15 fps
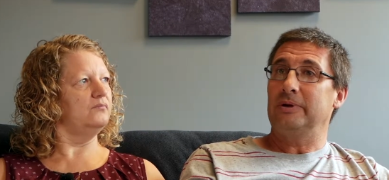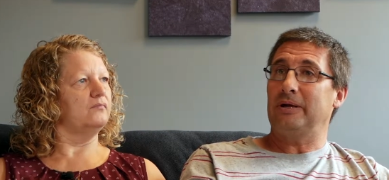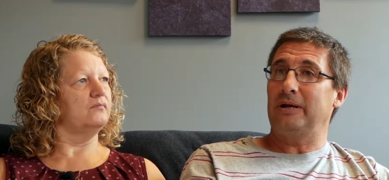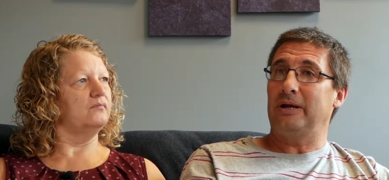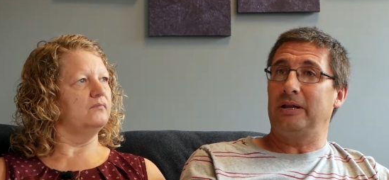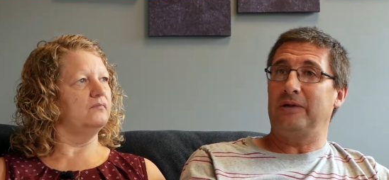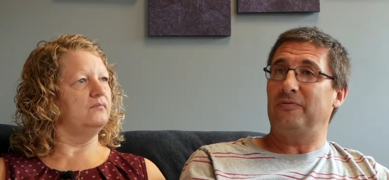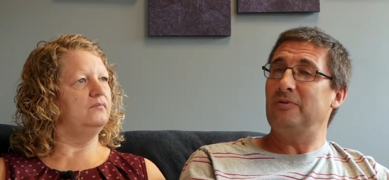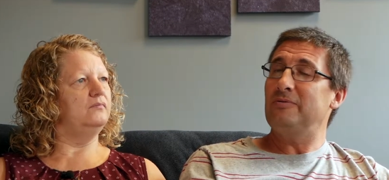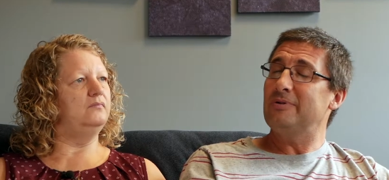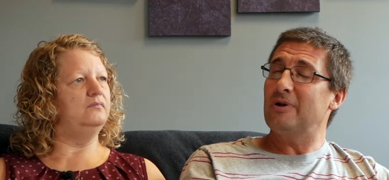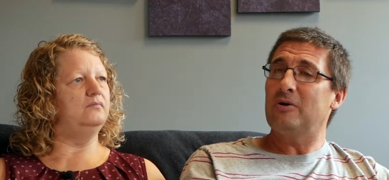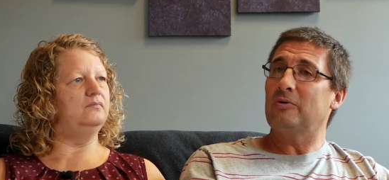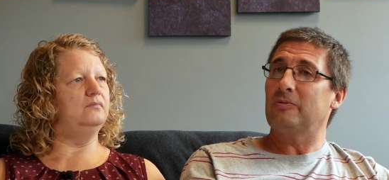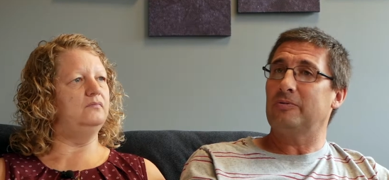Speaker 1: And if you
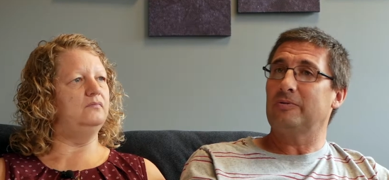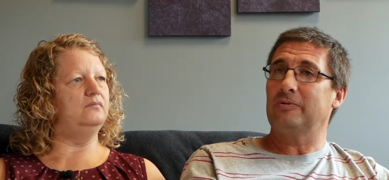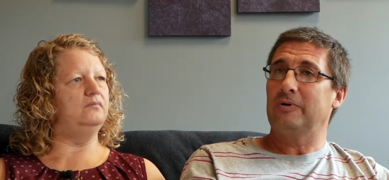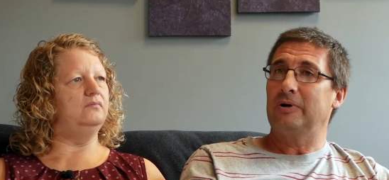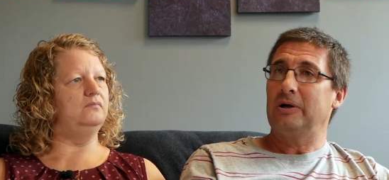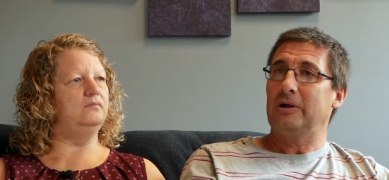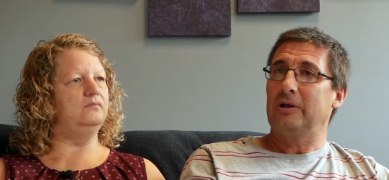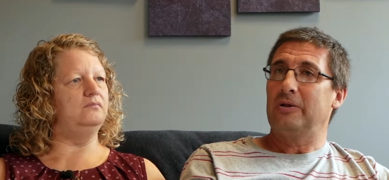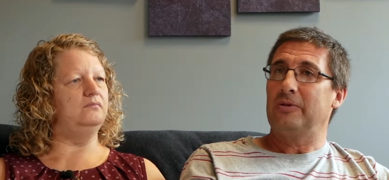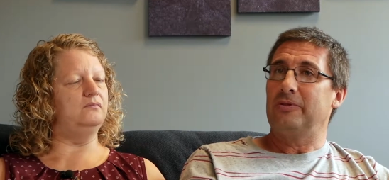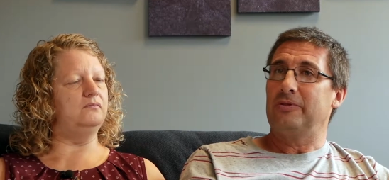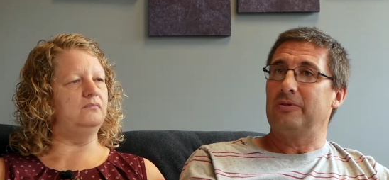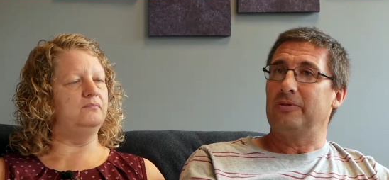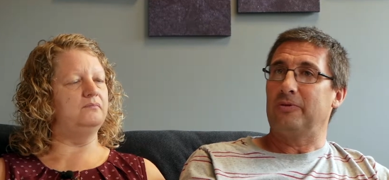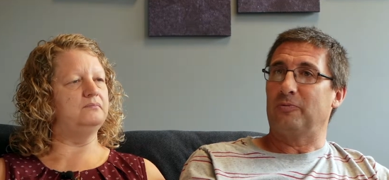know
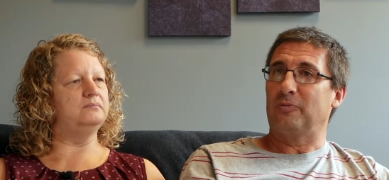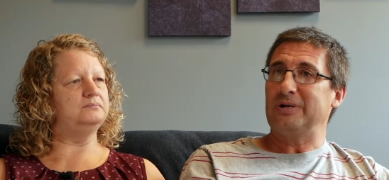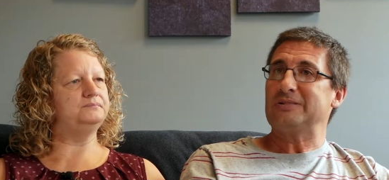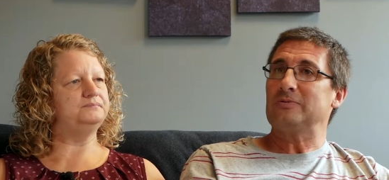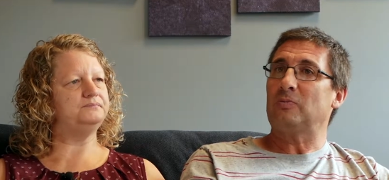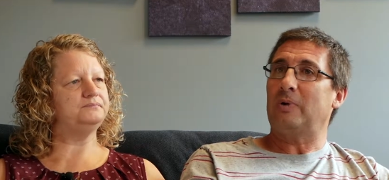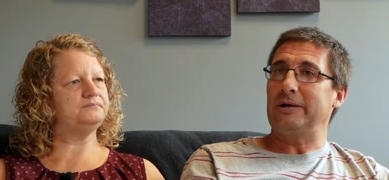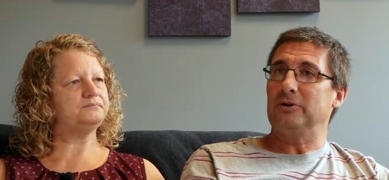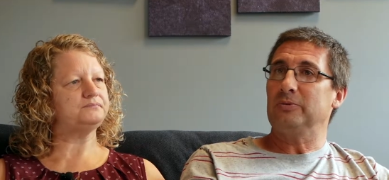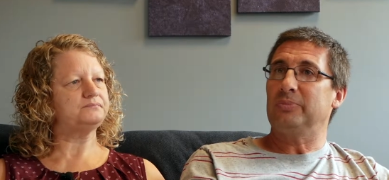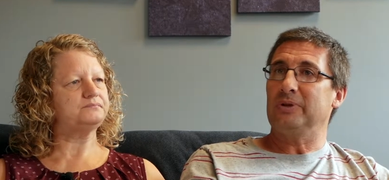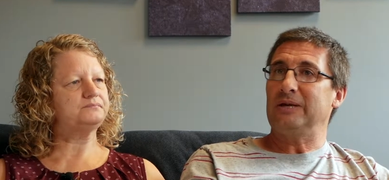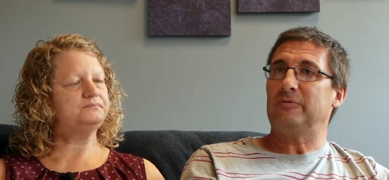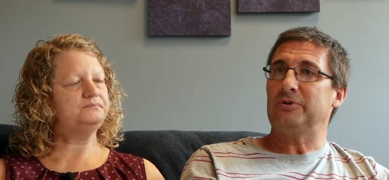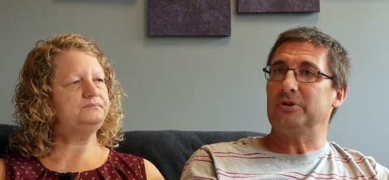the reason why you
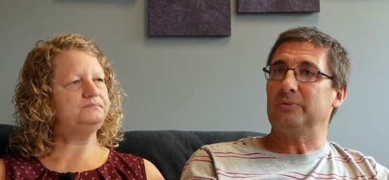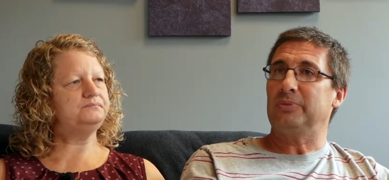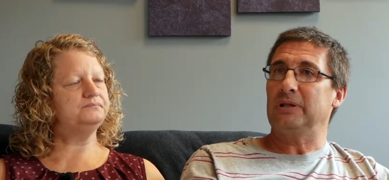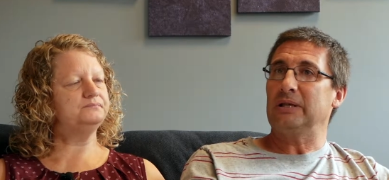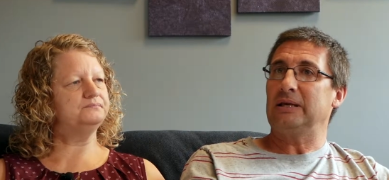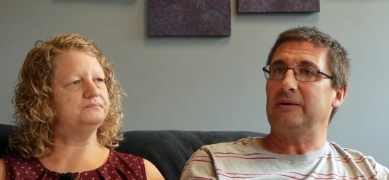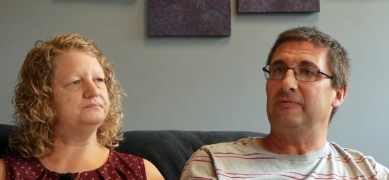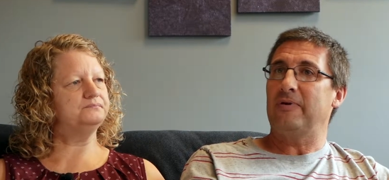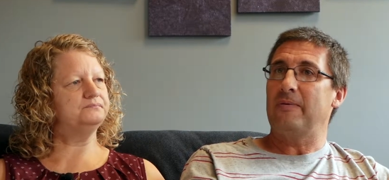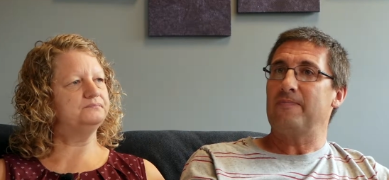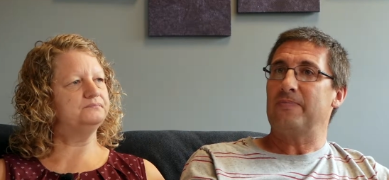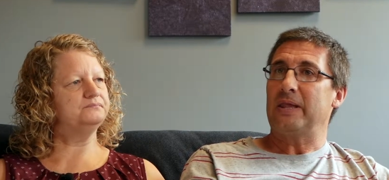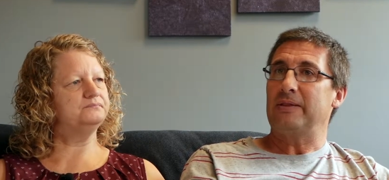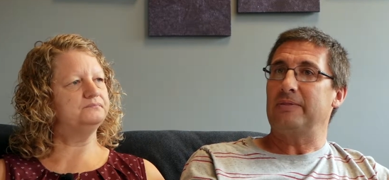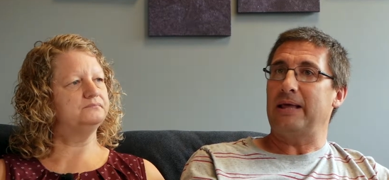believe what you believe,
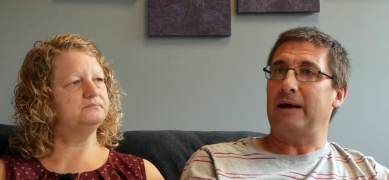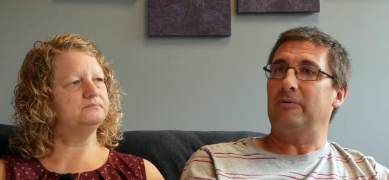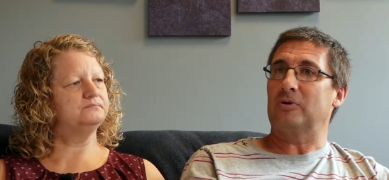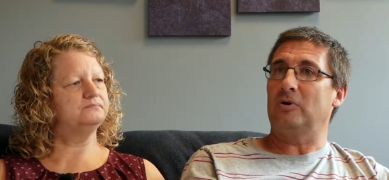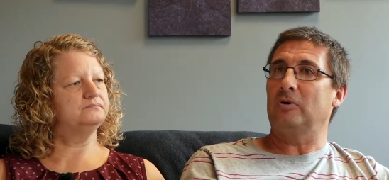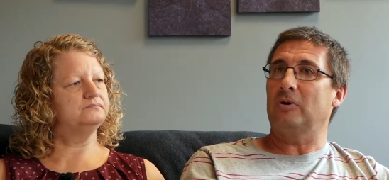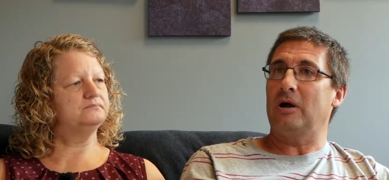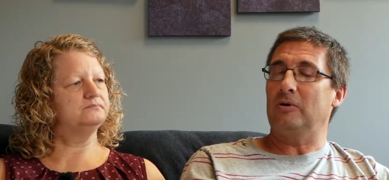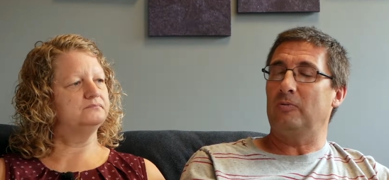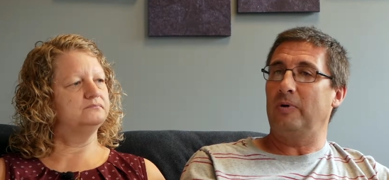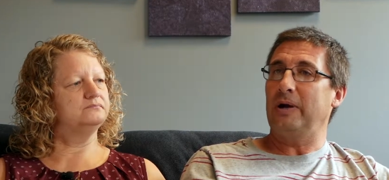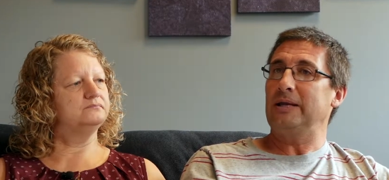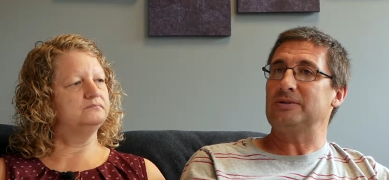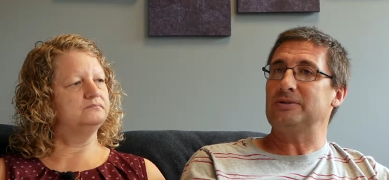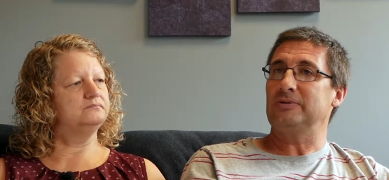that will go a long
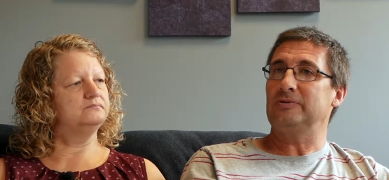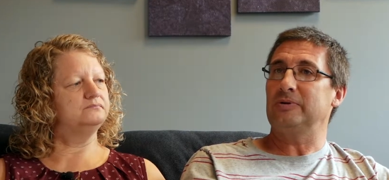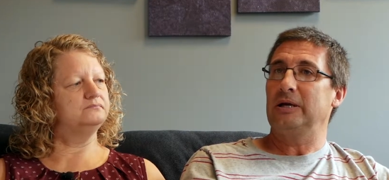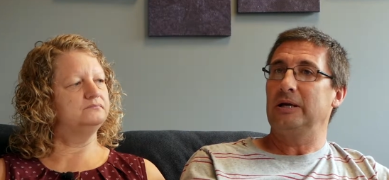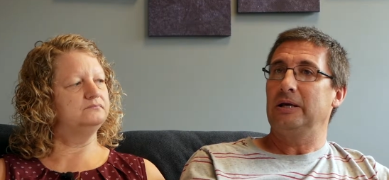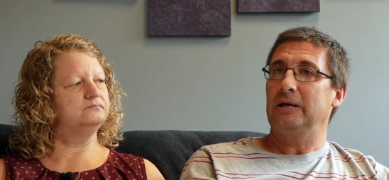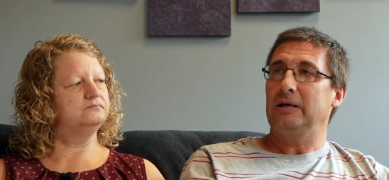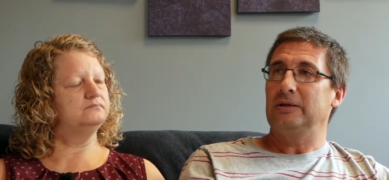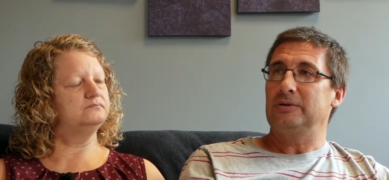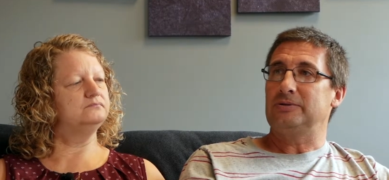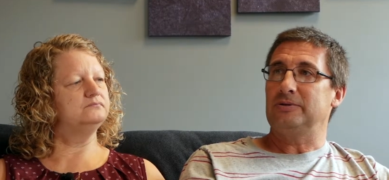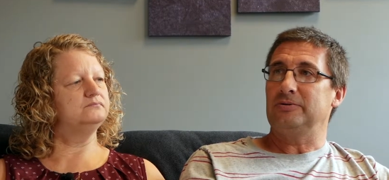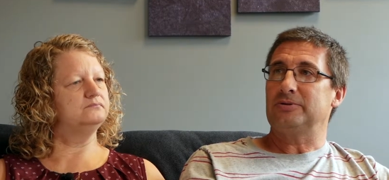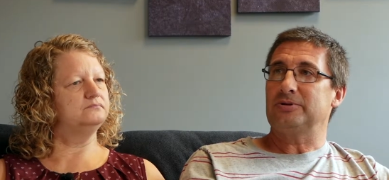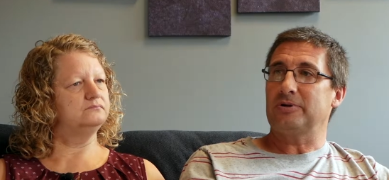way to,
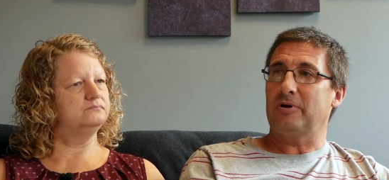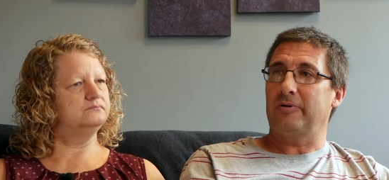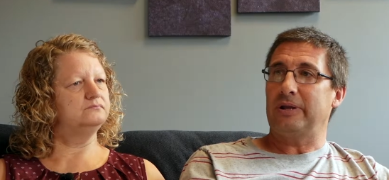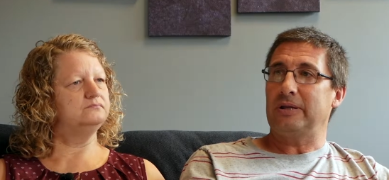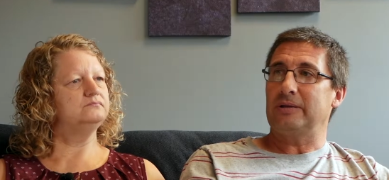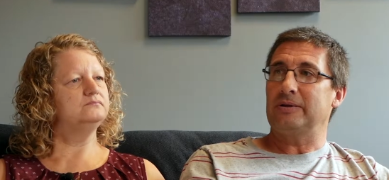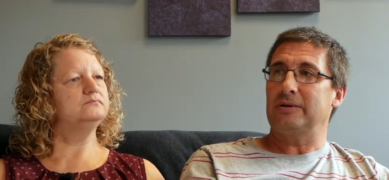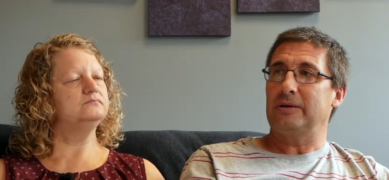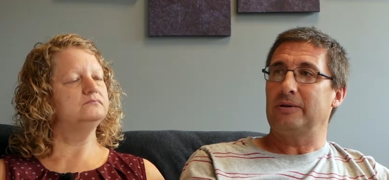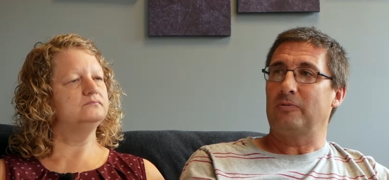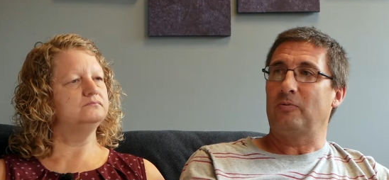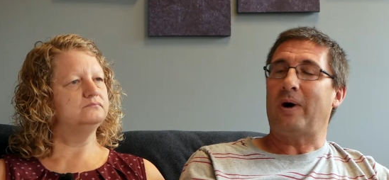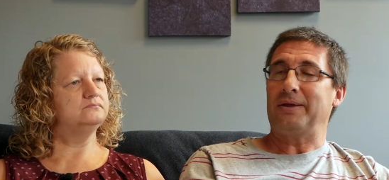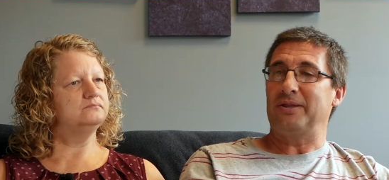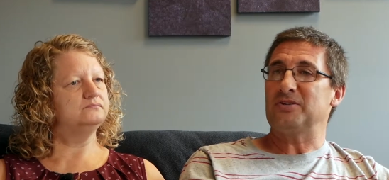to showing
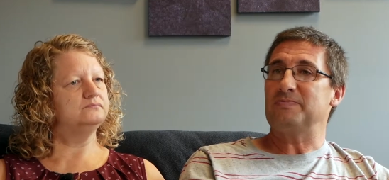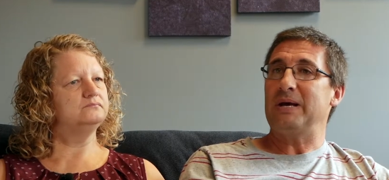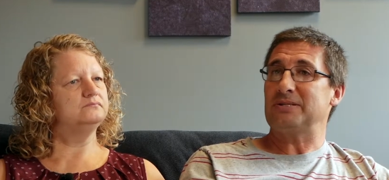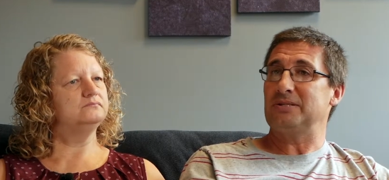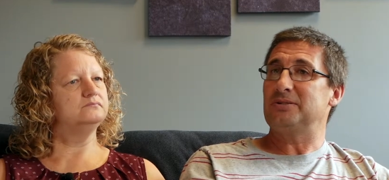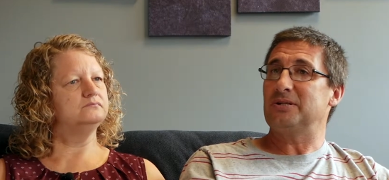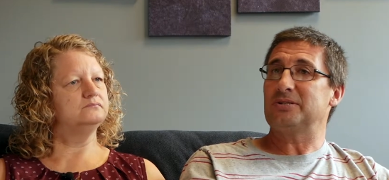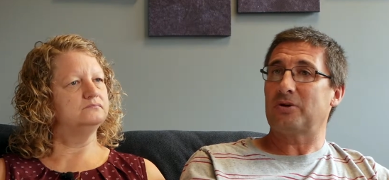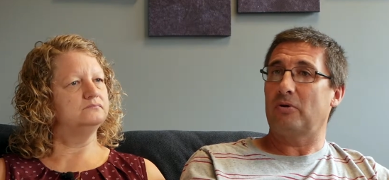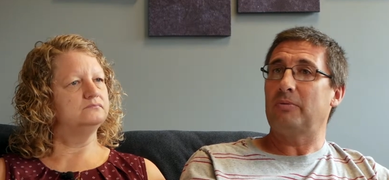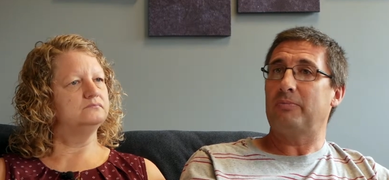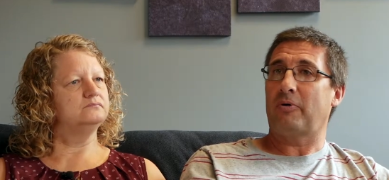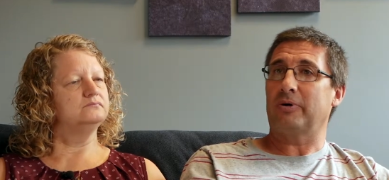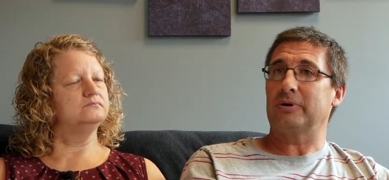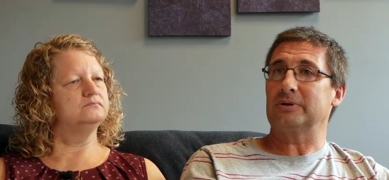why this message is so
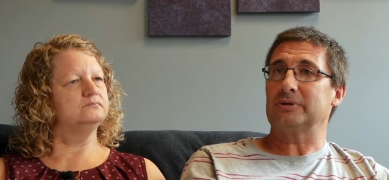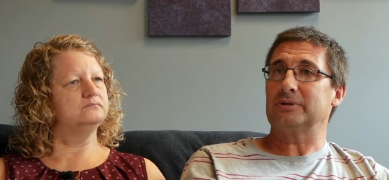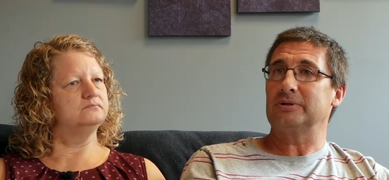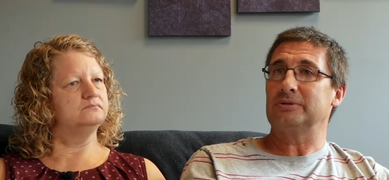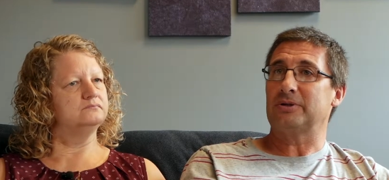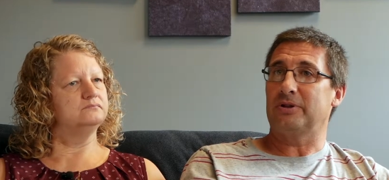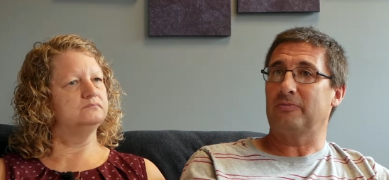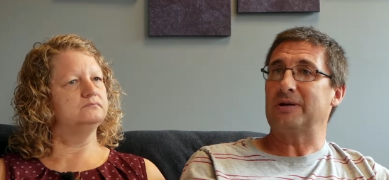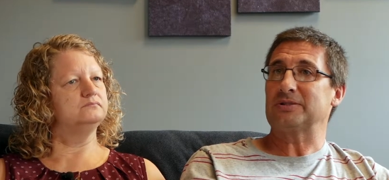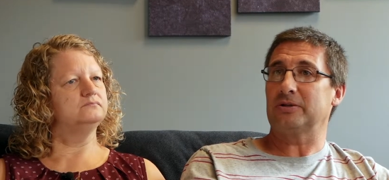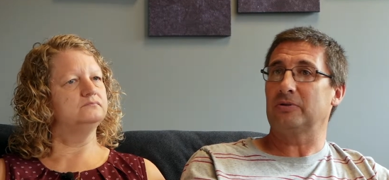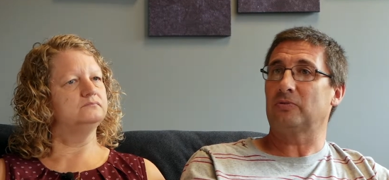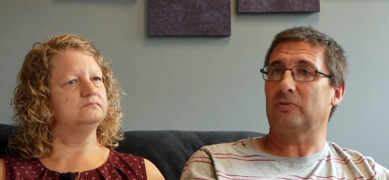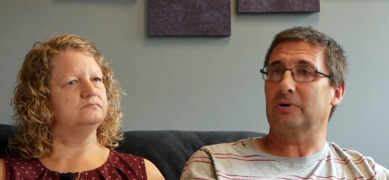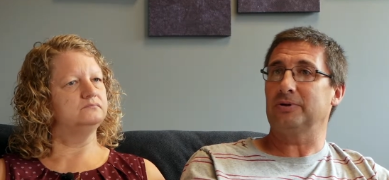important to the rest of
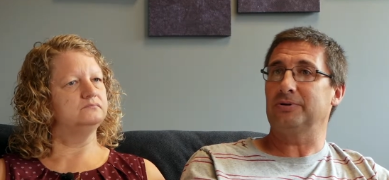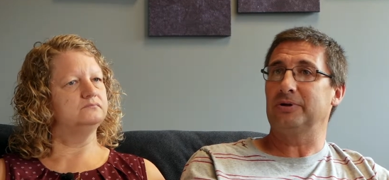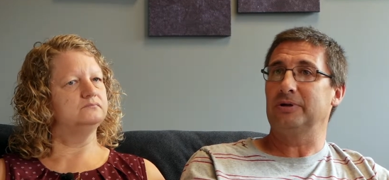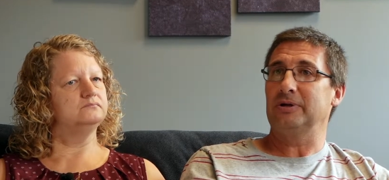the world.